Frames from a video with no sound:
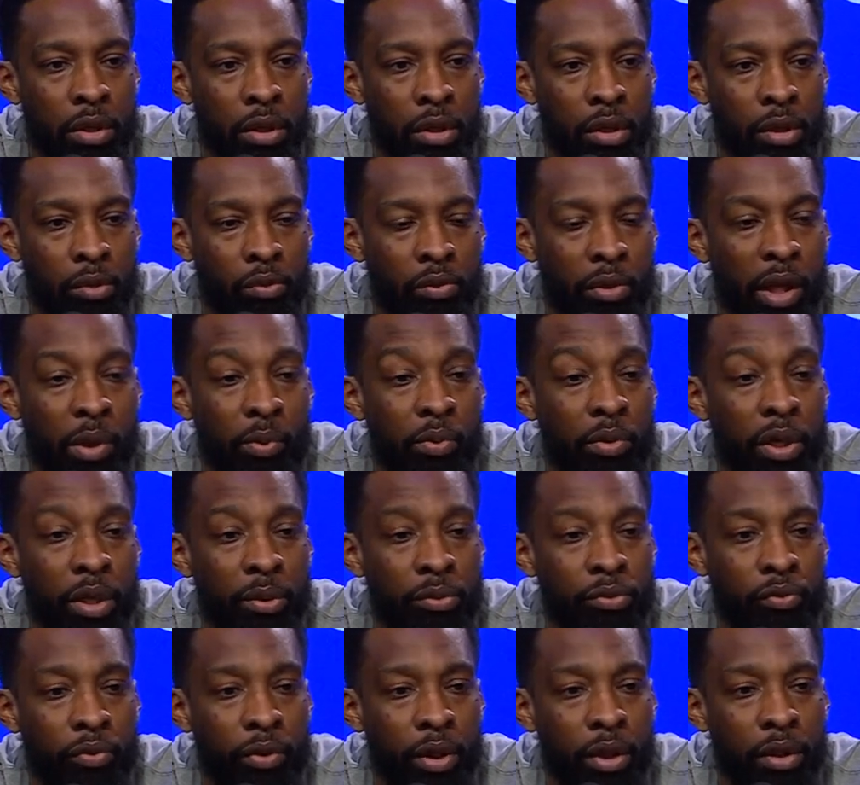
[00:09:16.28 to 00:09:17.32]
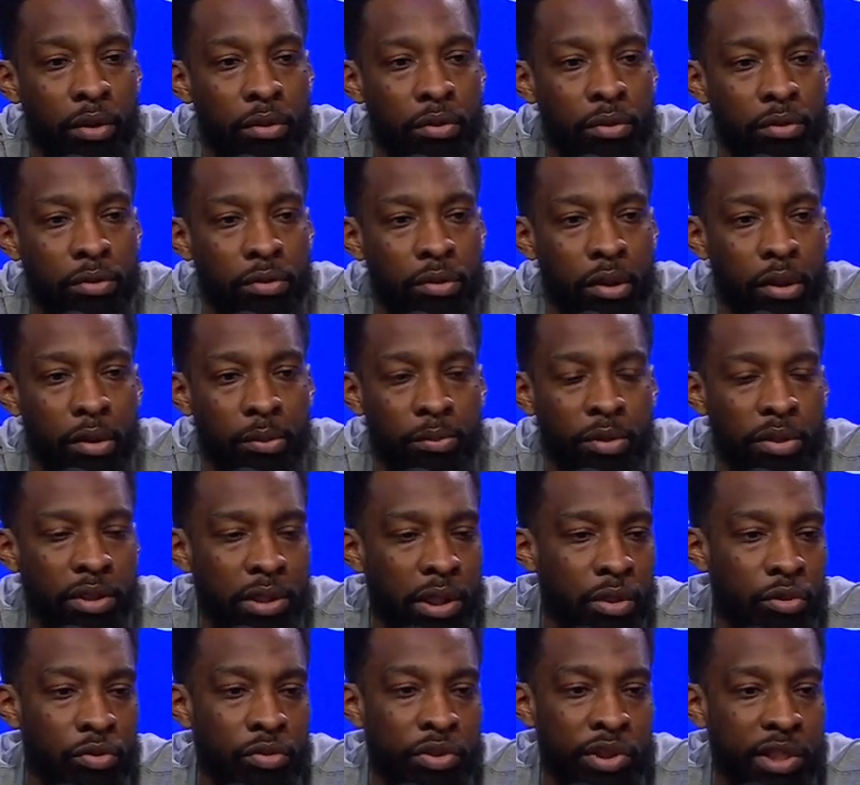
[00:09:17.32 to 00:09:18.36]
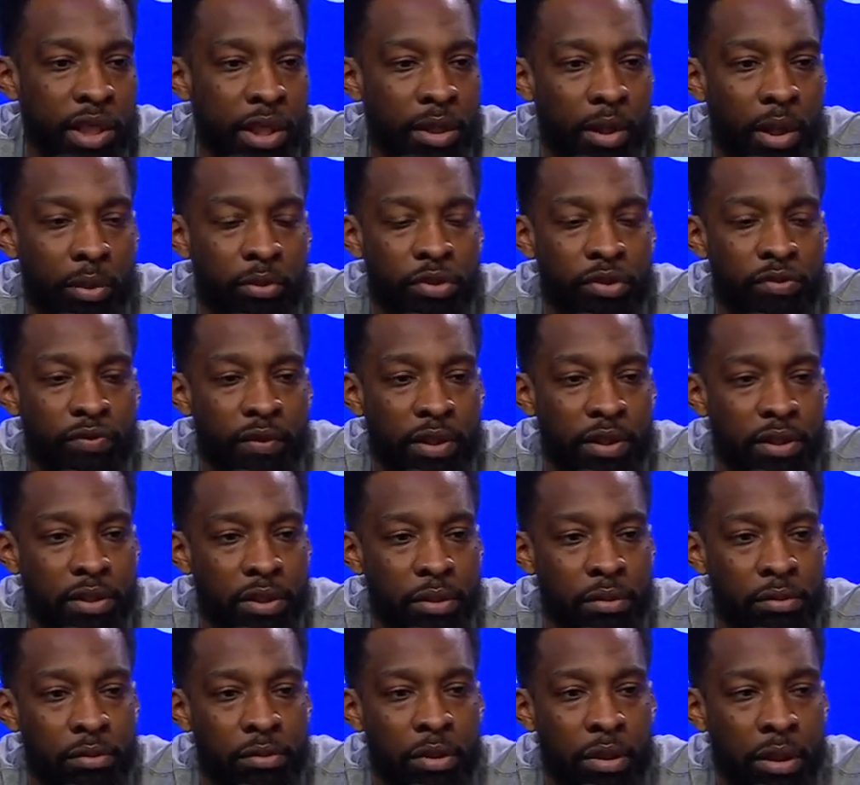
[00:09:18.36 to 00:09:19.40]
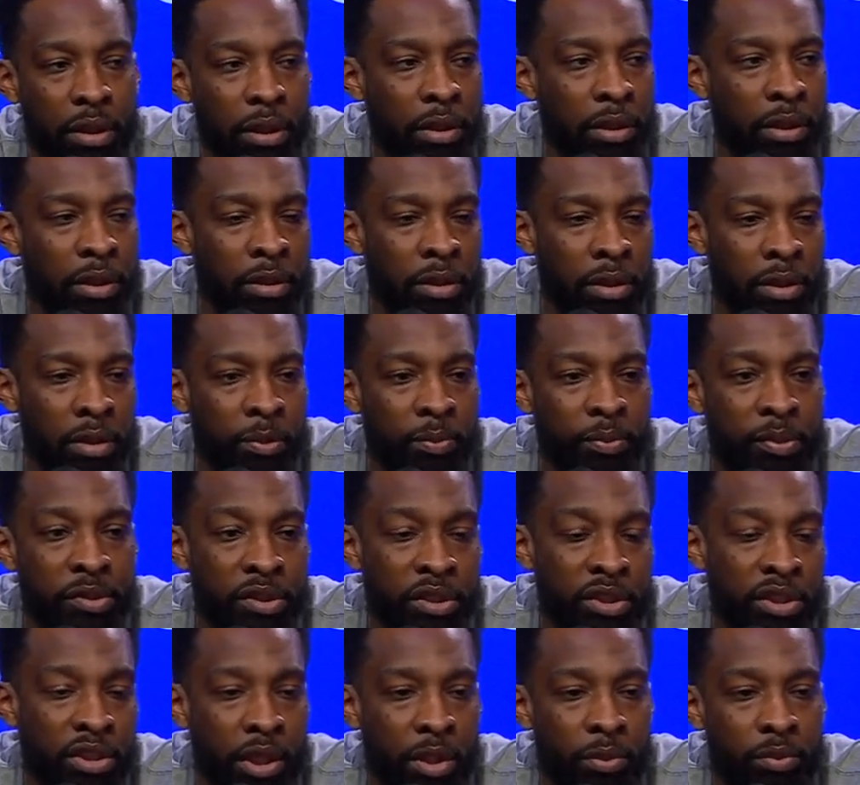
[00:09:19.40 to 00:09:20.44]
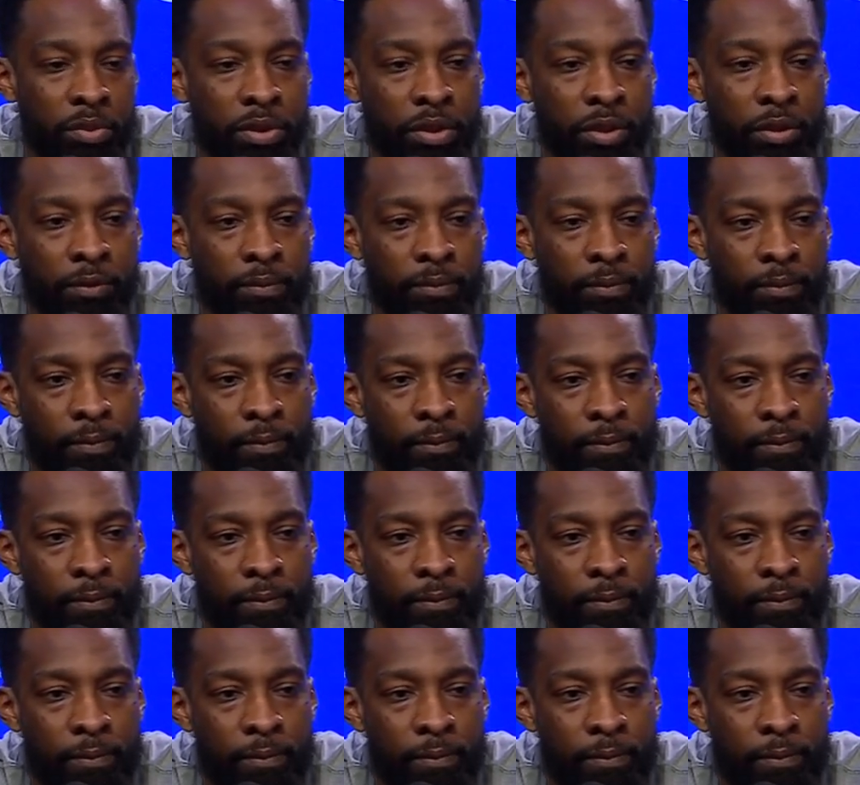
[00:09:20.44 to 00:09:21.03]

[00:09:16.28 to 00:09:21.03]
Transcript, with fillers: uh, when they went up 3-0 uh, because I knew the team they was facing and in the position they was in.